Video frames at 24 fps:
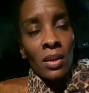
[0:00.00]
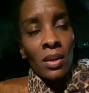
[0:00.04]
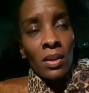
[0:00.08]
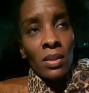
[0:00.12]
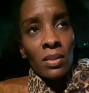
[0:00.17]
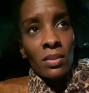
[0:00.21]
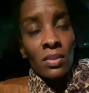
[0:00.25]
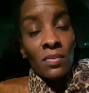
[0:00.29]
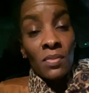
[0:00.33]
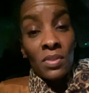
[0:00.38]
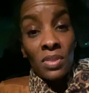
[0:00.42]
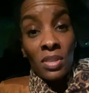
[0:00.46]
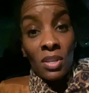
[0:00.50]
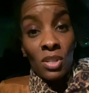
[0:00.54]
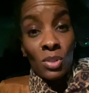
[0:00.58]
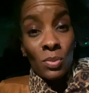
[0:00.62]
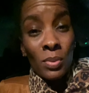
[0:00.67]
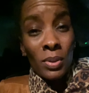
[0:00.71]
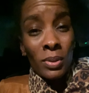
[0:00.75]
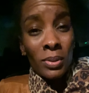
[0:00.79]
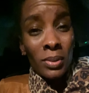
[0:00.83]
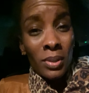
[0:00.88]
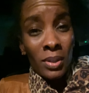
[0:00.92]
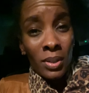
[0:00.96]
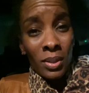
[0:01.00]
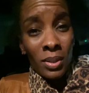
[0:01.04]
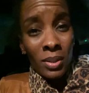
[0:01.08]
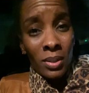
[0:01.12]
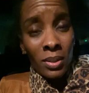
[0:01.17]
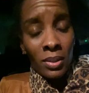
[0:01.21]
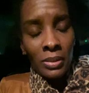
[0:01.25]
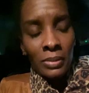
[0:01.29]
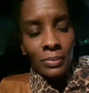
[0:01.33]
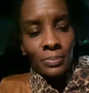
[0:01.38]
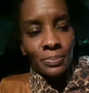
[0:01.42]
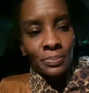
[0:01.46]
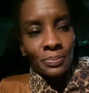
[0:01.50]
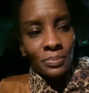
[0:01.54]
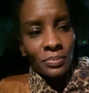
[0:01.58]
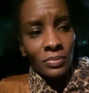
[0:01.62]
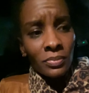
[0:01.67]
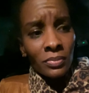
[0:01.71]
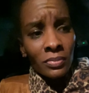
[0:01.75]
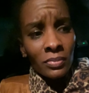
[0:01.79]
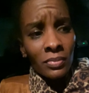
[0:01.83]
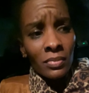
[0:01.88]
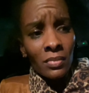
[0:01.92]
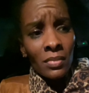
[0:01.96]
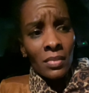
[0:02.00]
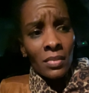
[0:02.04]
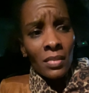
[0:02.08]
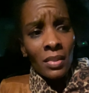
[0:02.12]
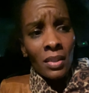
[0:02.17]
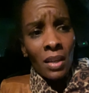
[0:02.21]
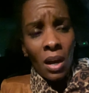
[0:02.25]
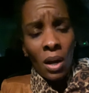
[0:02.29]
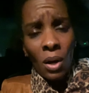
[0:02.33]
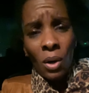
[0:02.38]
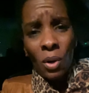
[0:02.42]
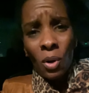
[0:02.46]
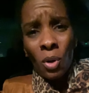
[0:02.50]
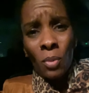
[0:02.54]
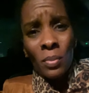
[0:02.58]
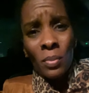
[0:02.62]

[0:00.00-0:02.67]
Different things we learn. Our home